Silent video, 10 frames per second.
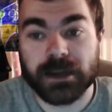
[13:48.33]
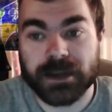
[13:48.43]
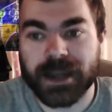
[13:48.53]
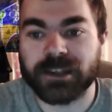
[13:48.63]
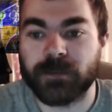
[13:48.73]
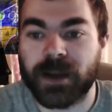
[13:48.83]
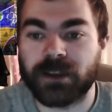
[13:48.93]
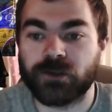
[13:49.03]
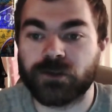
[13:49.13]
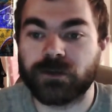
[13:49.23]
next
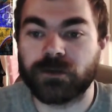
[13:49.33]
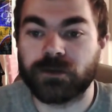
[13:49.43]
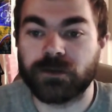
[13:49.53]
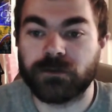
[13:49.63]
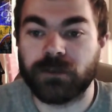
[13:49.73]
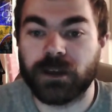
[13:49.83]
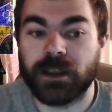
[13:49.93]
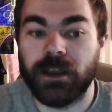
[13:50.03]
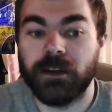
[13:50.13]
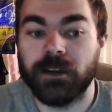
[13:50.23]
match, right
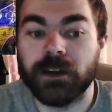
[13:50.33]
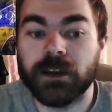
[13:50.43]
there,